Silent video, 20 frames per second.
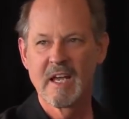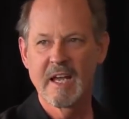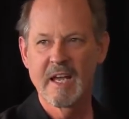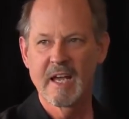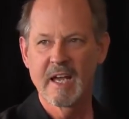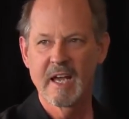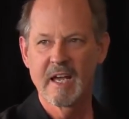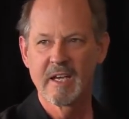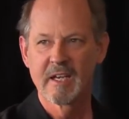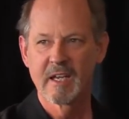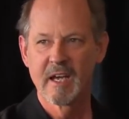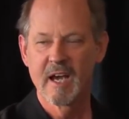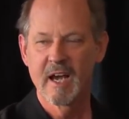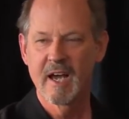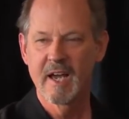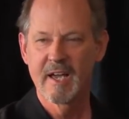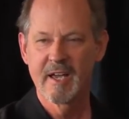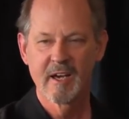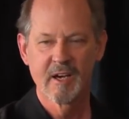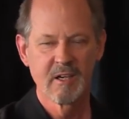And
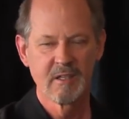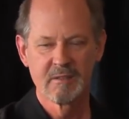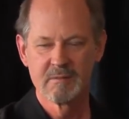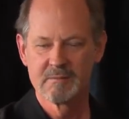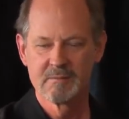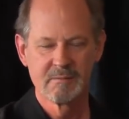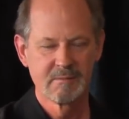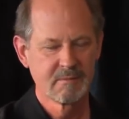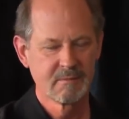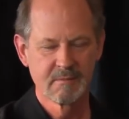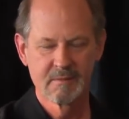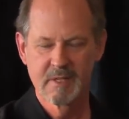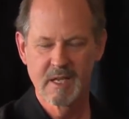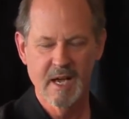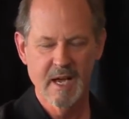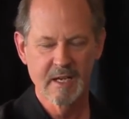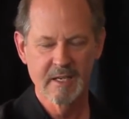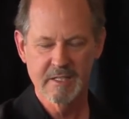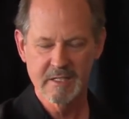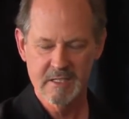I
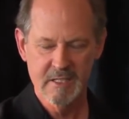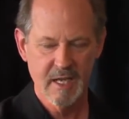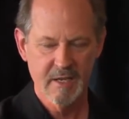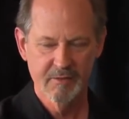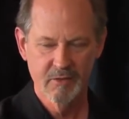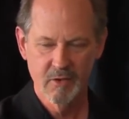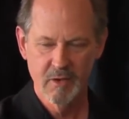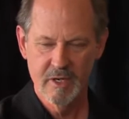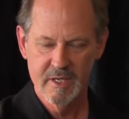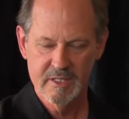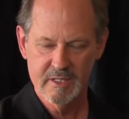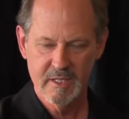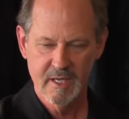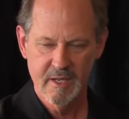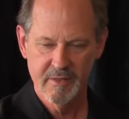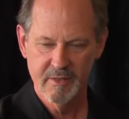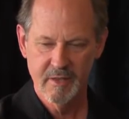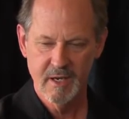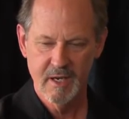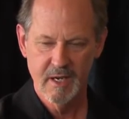listened to that voice
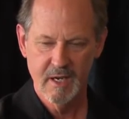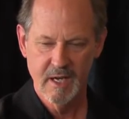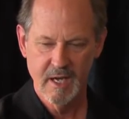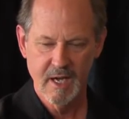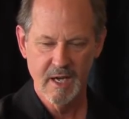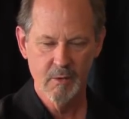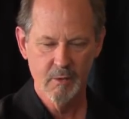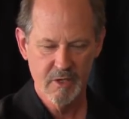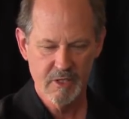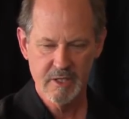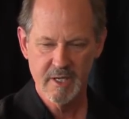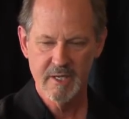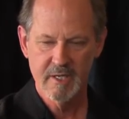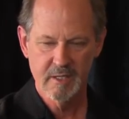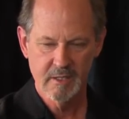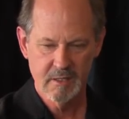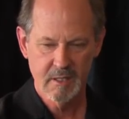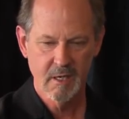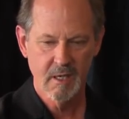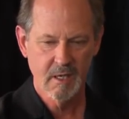and I thought, I wish I
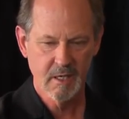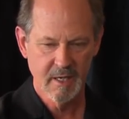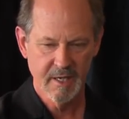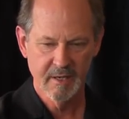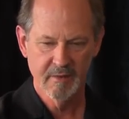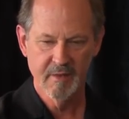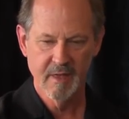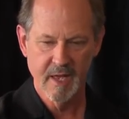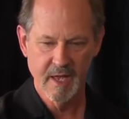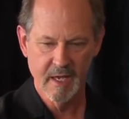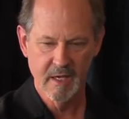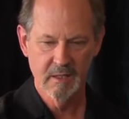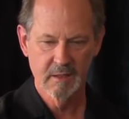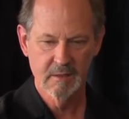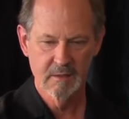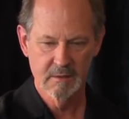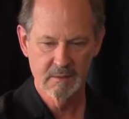could talk like that.